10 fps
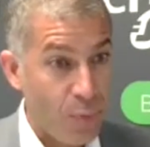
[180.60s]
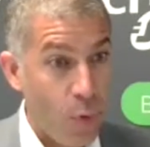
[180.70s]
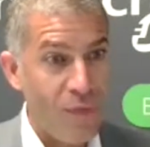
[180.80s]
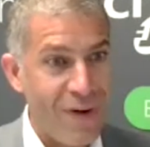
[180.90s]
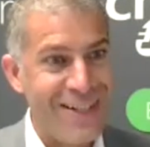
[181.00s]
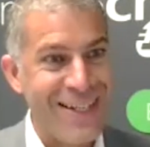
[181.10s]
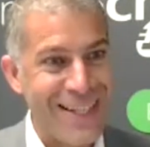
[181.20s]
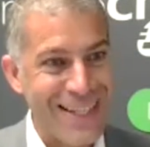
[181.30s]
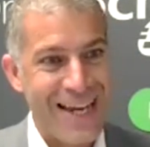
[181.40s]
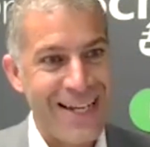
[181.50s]

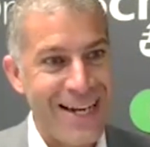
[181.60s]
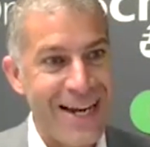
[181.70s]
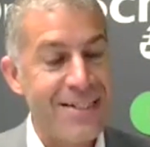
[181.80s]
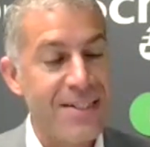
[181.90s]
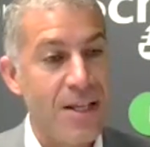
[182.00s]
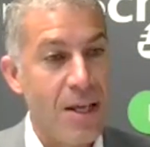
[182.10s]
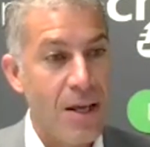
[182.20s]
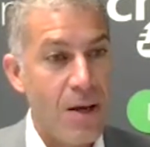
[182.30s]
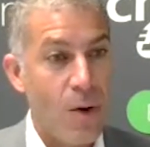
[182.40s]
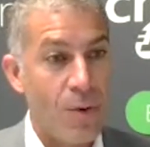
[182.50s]
providing guidelines
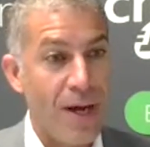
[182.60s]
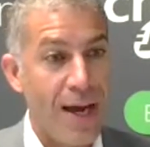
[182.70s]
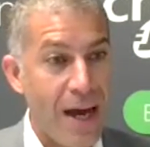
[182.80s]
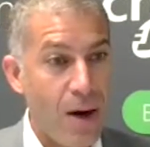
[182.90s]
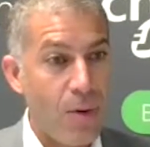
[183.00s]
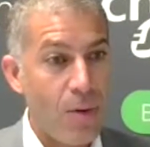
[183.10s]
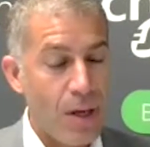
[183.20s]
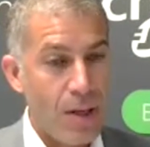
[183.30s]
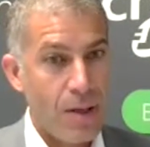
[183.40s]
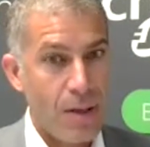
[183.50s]
on how
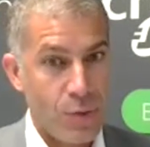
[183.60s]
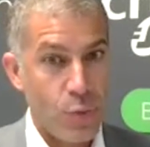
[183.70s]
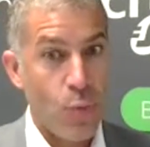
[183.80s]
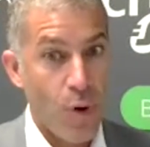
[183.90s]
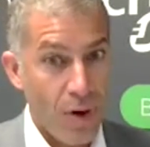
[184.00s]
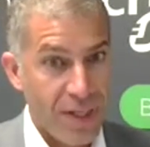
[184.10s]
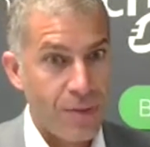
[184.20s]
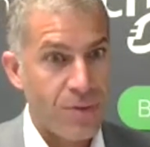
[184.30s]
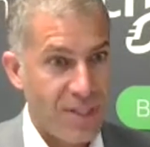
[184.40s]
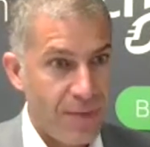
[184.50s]
to work in
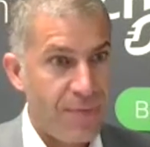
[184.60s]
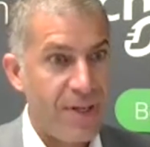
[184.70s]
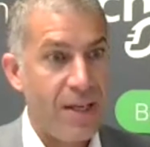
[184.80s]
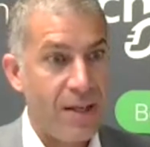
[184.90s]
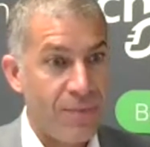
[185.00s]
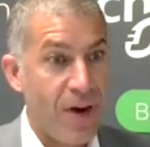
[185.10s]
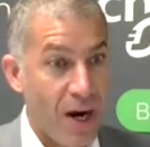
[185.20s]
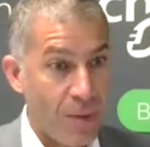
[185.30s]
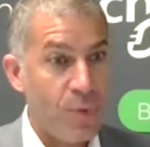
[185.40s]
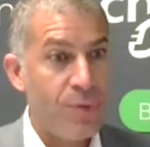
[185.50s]
a safely
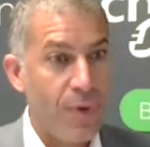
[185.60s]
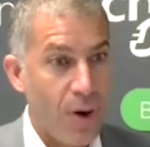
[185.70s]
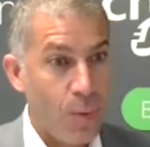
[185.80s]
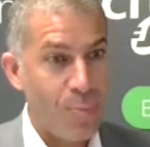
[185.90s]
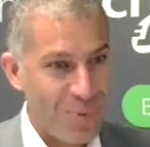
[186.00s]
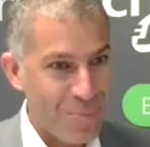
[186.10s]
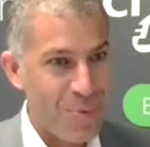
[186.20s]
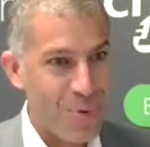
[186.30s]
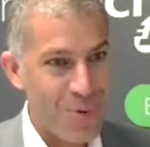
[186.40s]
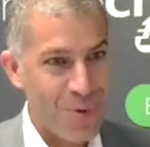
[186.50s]
environment for our
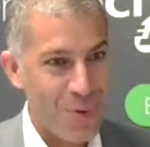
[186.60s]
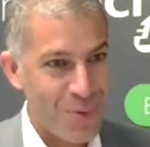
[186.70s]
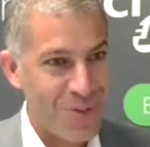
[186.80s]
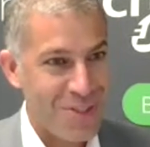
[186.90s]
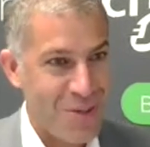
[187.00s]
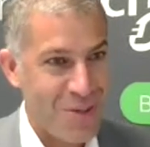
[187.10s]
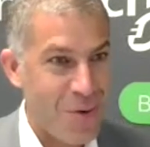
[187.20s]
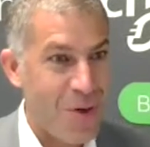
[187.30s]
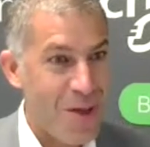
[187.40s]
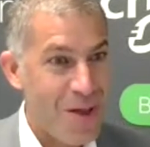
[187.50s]
people on
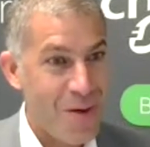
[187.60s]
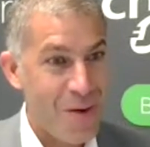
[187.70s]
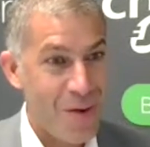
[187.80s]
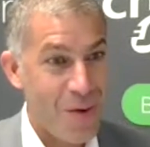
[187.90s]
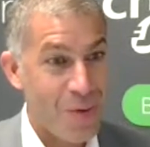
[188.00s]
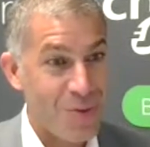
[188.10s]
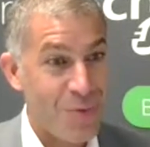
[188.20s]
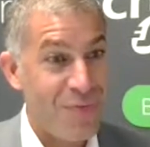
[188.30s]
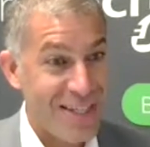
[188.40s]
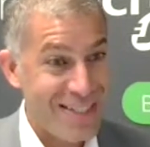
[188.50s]
the
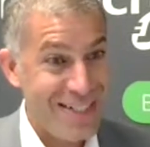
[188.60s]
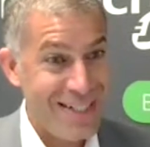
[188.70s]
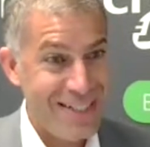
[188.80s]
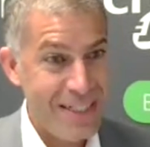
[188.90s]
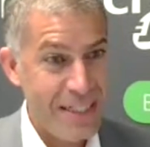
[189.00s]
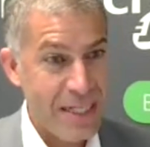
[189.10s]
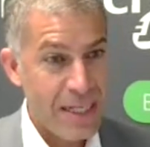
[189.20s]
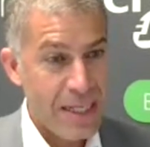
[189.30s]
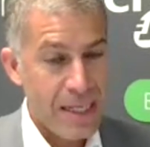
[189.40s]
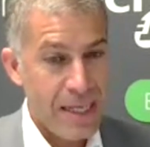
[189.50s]
facility.
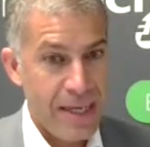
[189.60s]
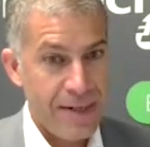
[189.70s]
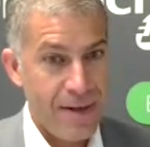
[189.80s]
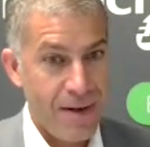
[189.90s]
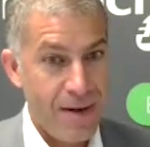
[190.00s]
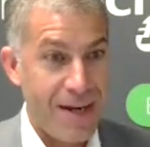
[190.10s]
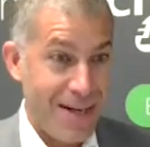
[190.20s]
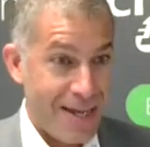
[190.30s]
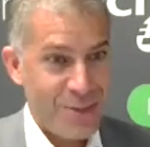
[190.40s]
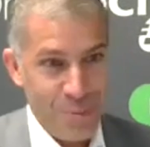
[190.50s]
And
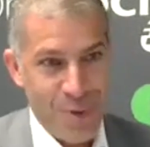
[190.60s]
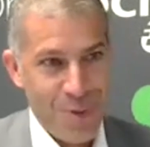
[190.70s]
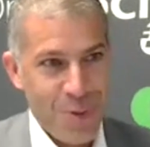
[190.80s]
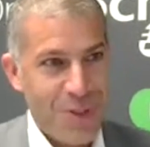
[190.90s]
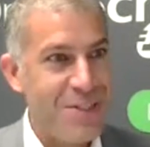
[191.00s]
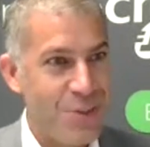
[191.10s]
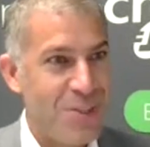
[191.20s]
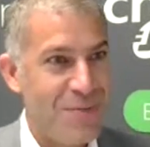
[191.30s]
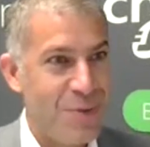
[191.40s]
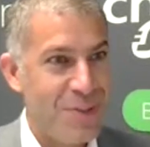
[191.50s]
last but not least, the
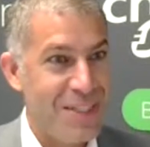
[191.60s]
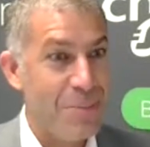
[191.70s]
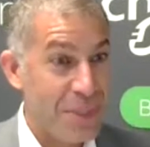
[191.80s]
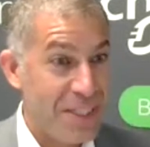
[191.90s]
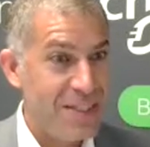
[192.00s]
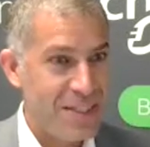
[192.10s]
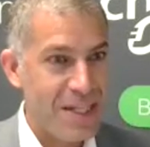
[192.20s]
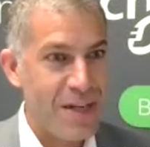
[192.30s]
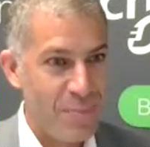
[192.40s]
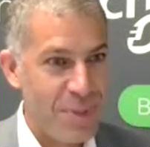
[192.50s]
70B, the
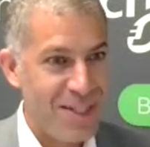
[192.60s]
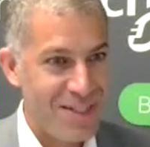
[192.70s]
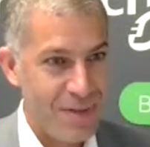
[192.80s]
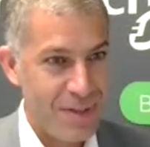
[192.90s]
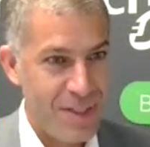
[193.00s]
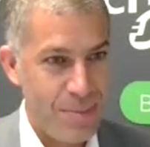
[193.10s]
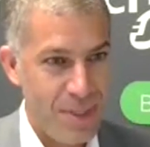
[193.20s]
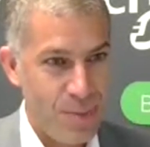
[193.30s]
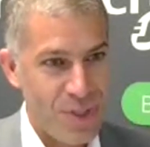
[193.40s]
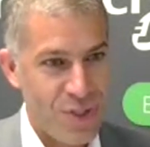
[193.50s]
NFPA
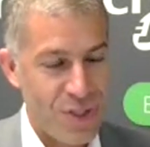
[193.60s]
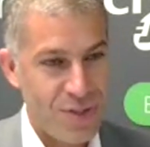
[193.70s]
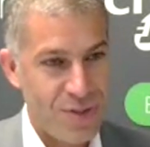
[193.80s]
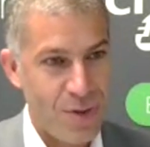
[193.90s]
70B, which is